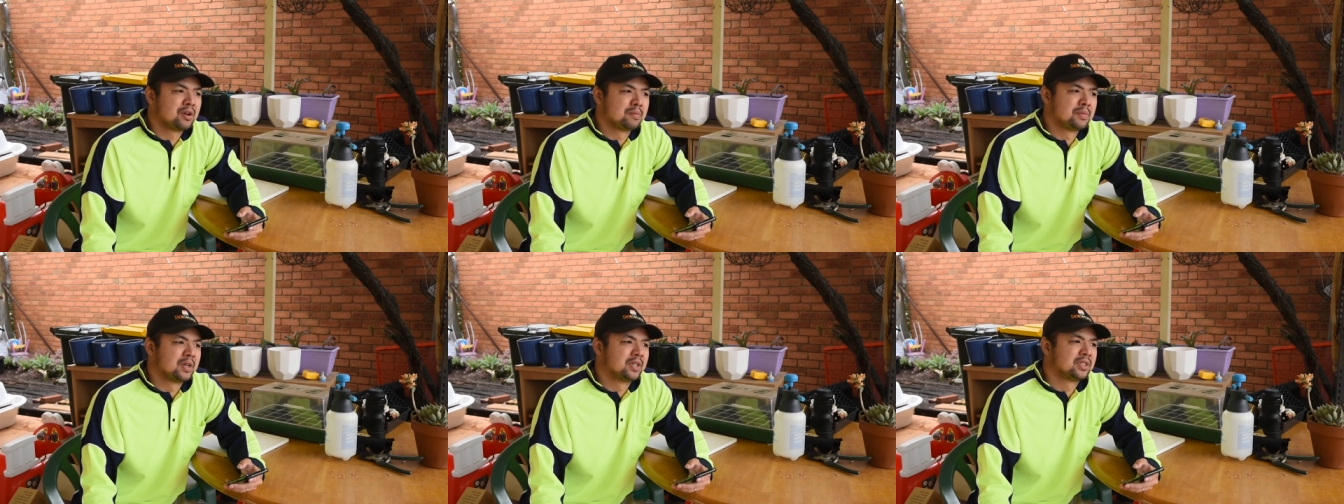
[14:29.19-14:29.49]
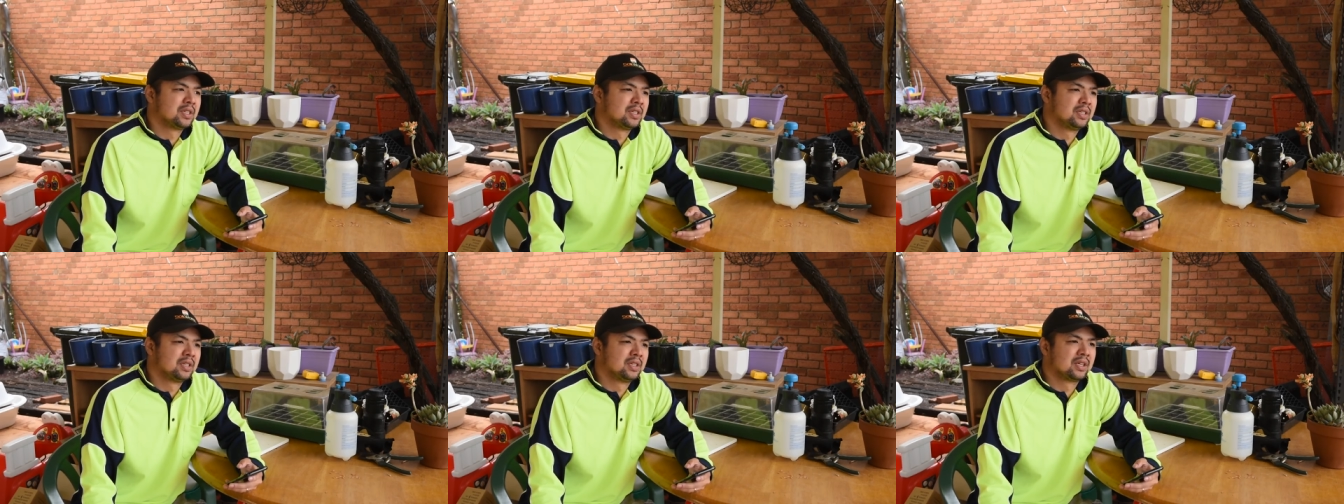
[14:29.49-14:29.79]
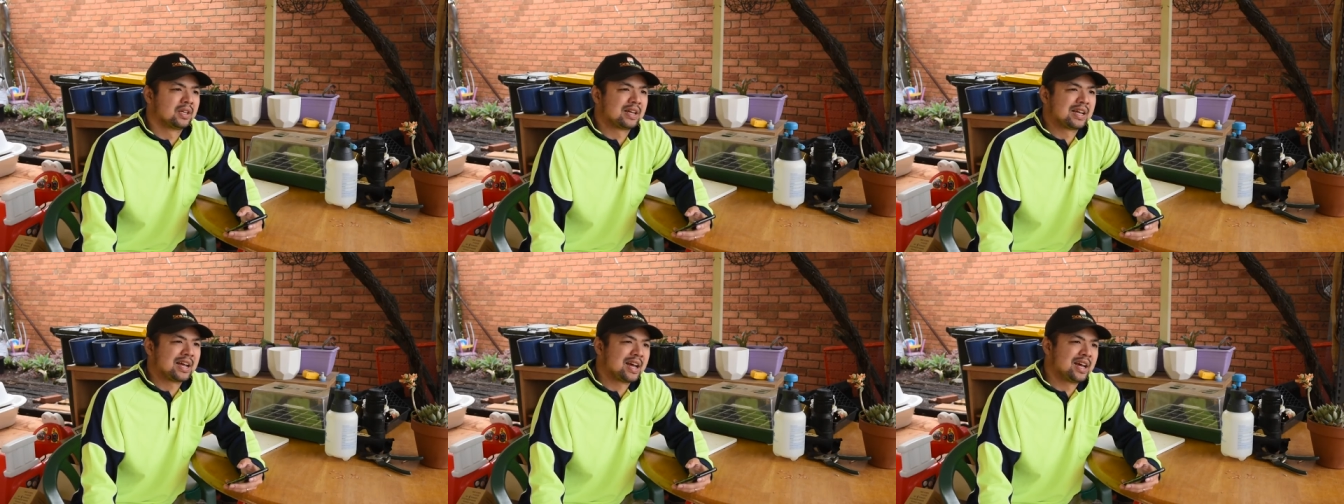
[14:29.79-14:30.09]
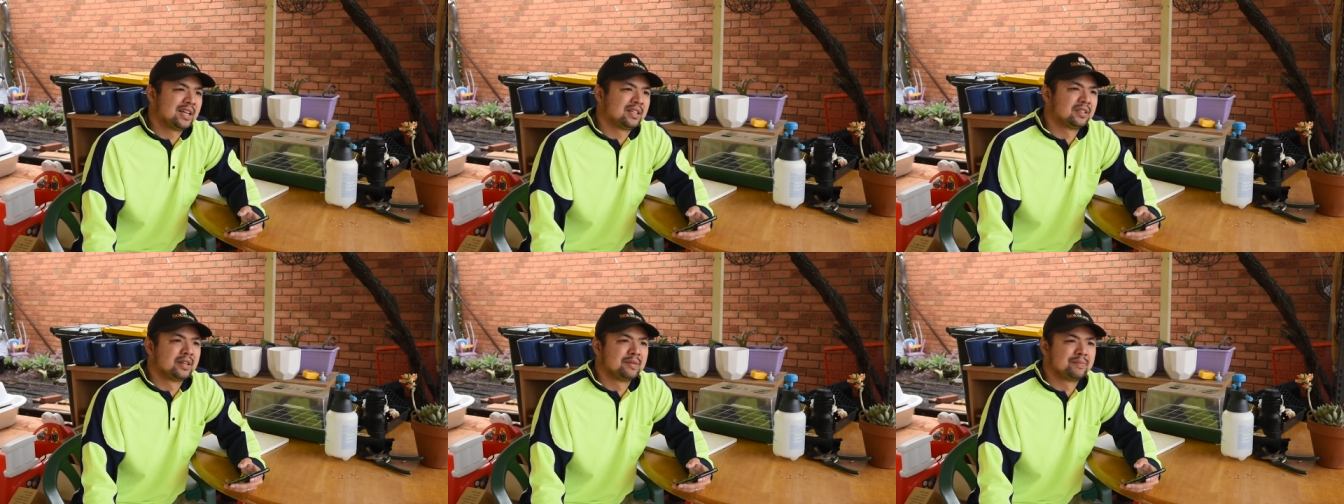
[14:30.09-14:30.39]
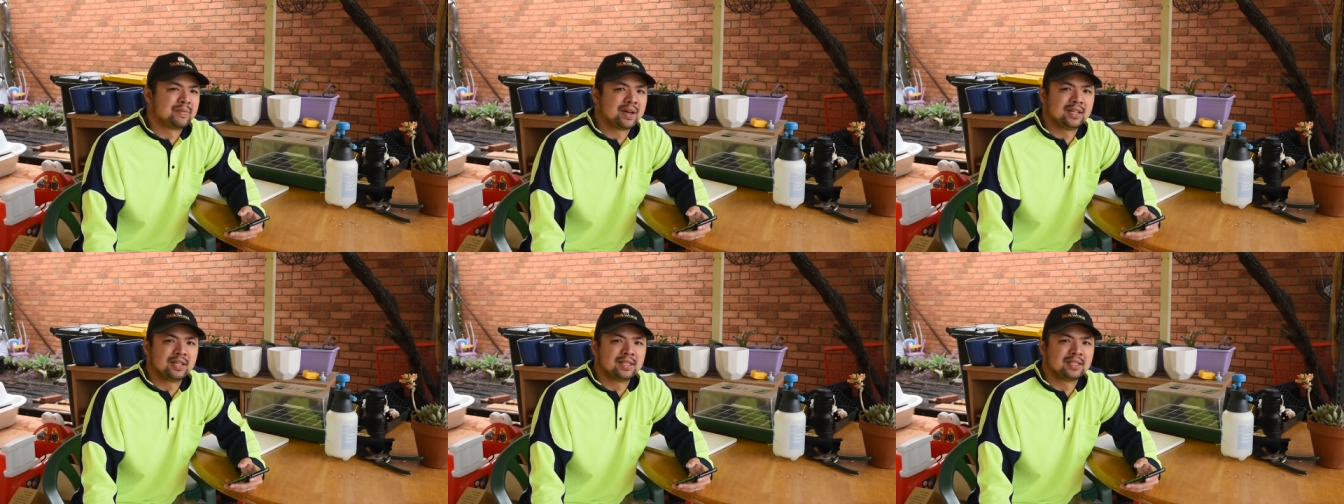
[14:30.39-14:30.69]
commercial ant
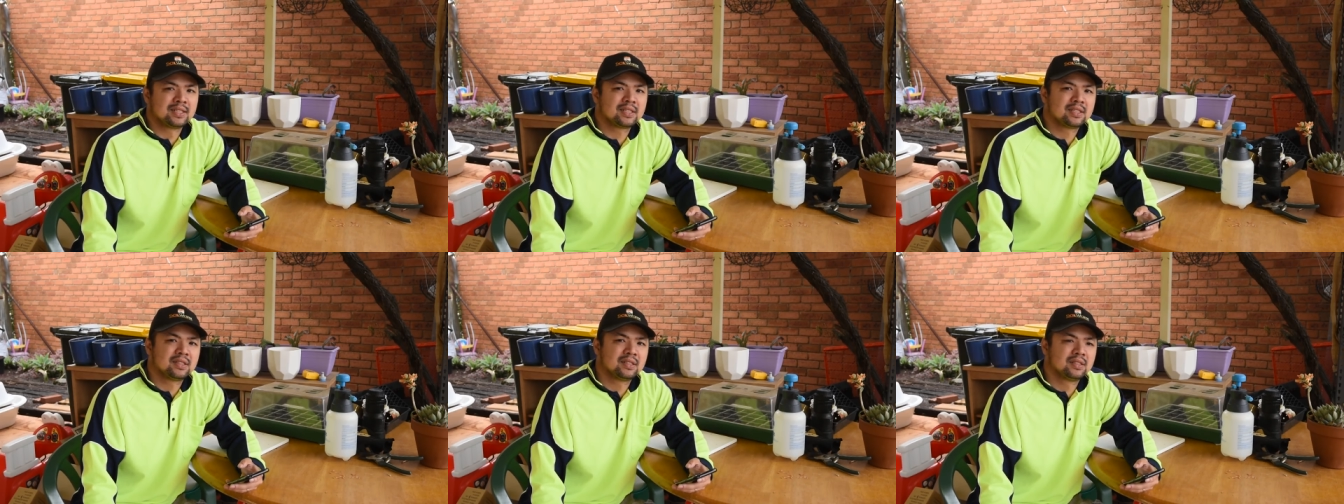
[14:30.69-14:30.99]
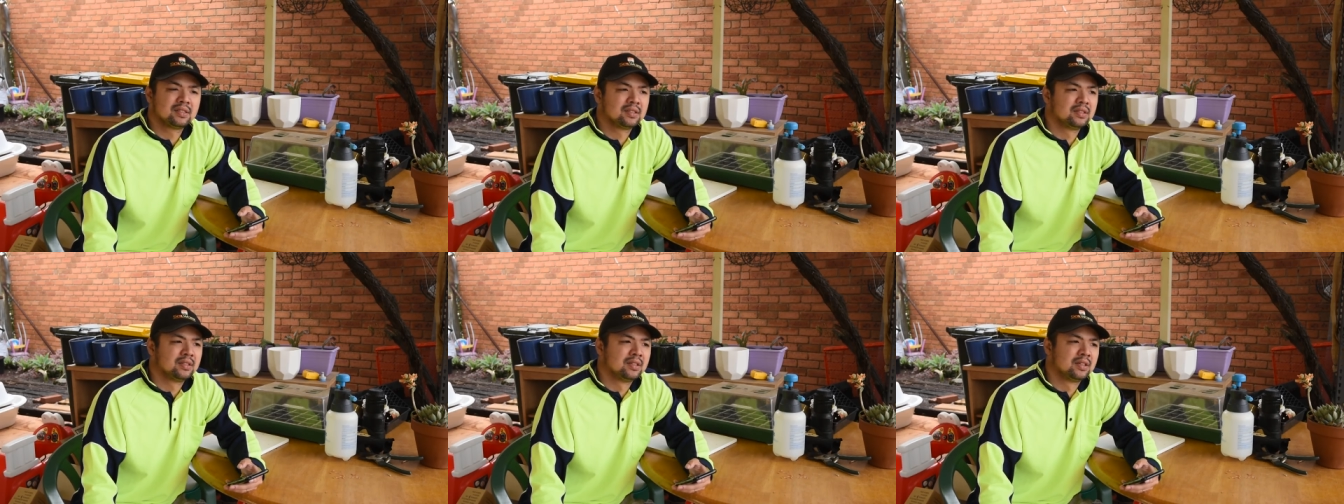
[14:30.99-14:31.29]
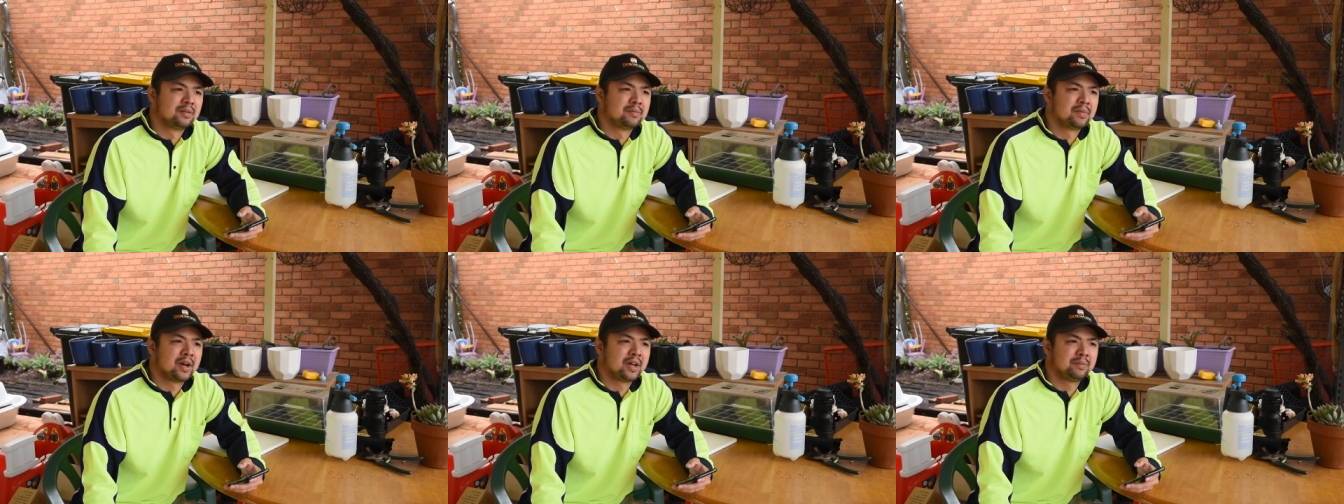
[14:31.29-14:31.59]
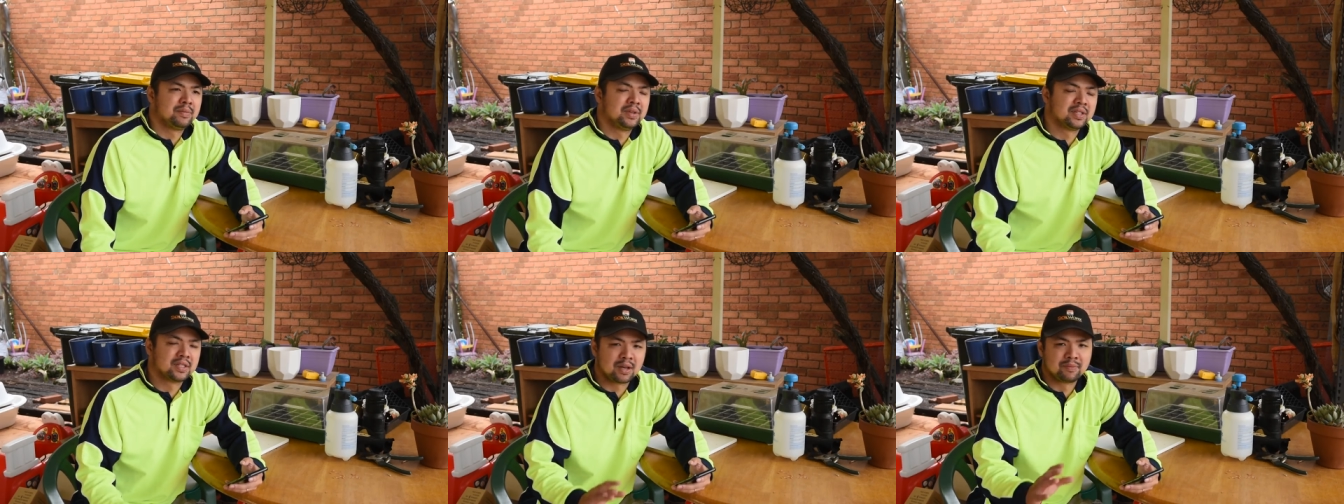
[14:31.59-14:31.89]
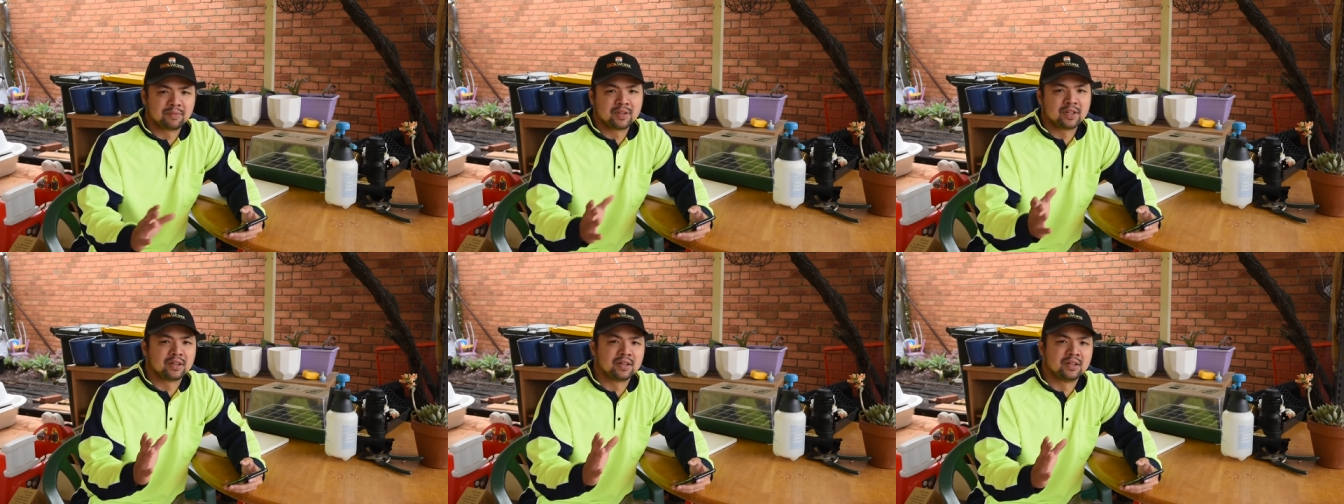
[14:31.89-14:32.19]
repellents there might be
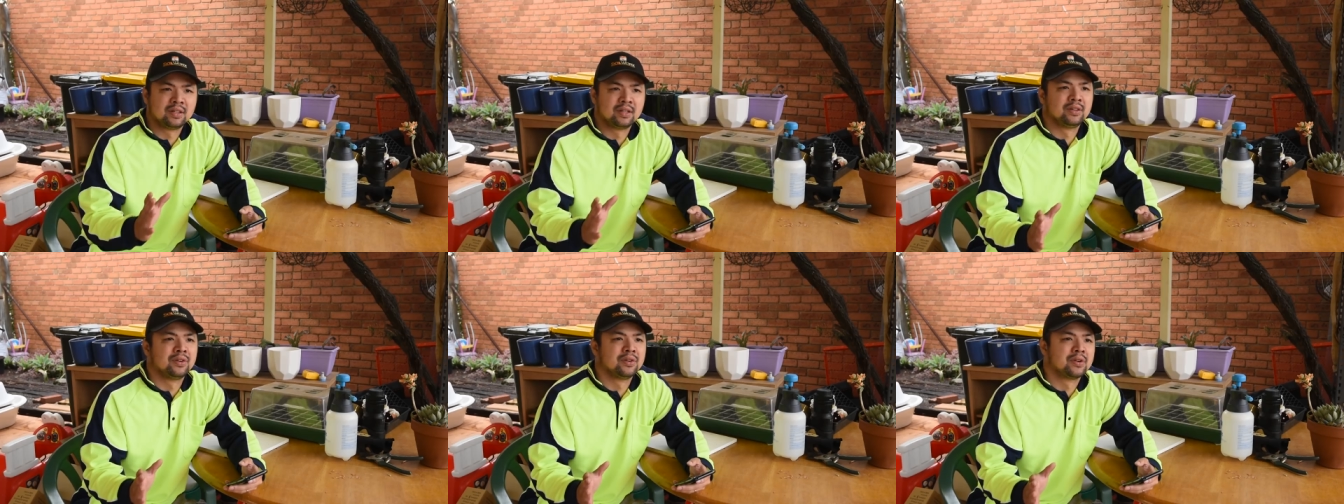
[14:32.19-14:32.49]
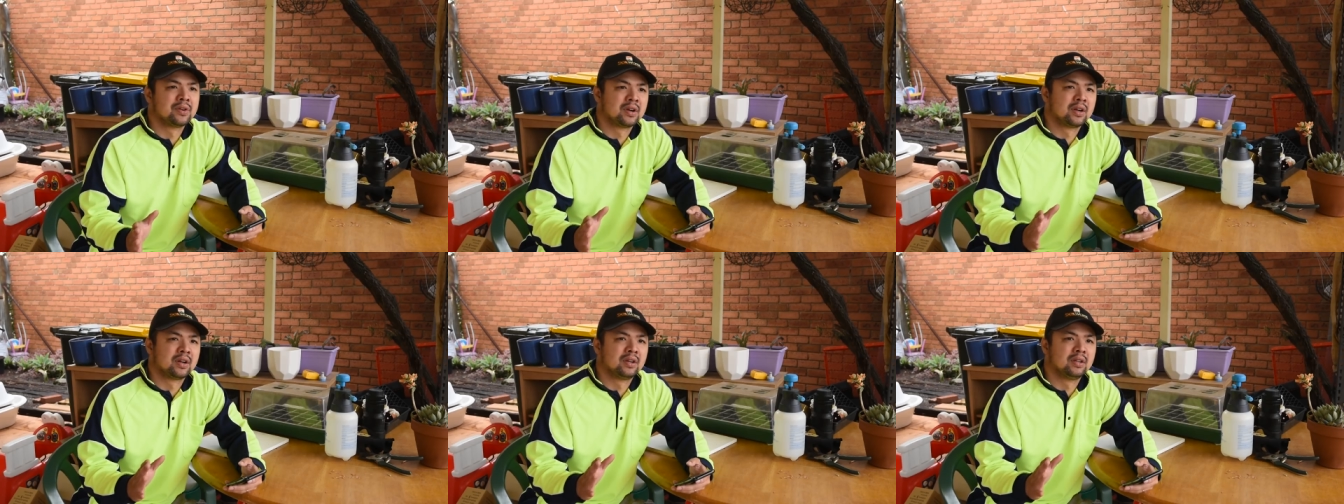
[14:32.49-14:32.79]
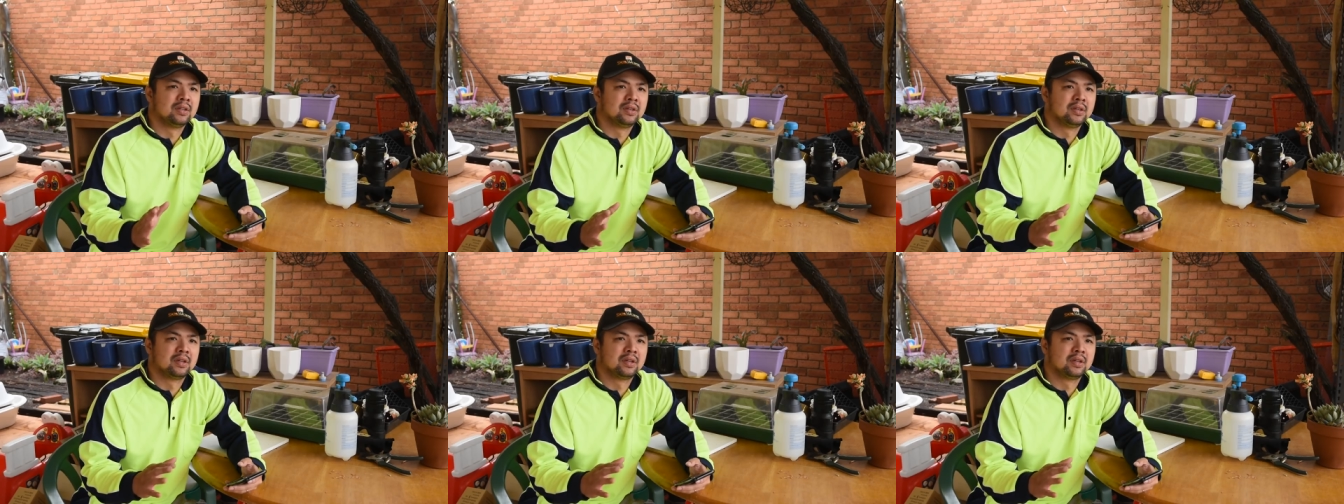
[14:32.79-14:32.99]
something in your